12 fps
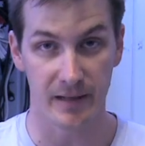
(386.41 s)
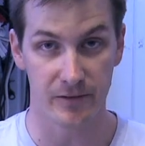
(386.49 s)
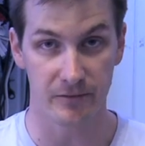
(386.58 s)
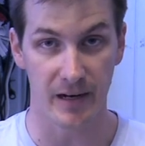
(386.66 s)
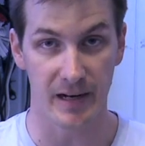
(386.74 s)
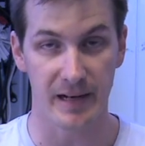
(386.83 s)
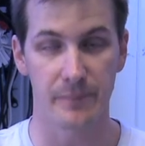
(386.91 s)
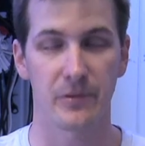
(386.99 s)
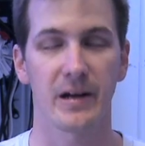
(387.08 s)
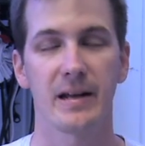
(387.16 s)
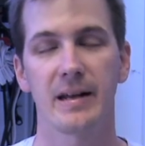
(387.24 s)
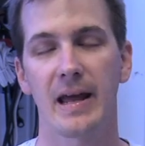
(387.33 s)
Thanks for writing in,
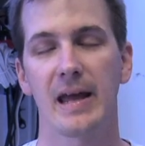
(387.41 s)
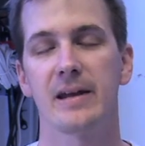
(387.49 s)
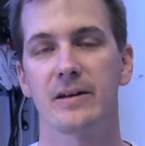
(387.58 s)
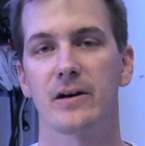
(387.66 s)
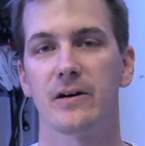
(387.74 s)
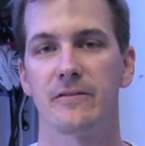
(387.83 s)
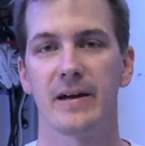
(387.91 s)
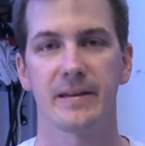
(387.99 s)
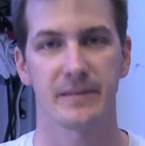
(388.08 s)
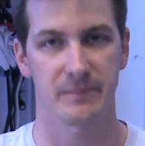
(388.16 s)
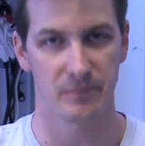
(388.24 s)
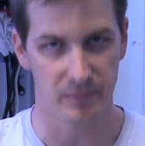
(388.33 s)
Brandon, and
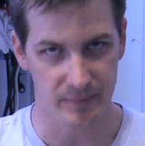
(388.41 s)
Carveth.